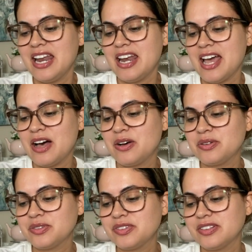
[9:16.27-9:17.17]

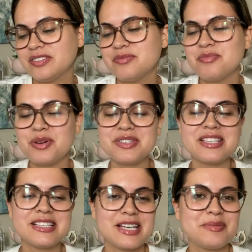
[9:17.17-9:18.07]
Now, most
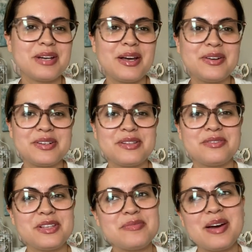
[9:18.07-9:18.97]
of the time when I go to the
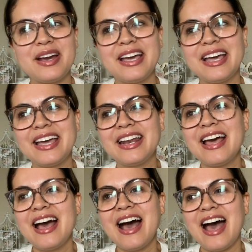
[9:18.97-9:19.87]
flea market,
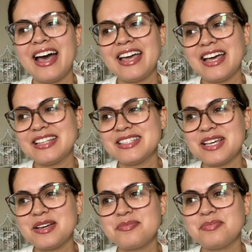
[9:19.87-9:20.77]
I end
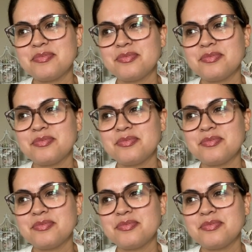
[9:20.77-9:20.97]
up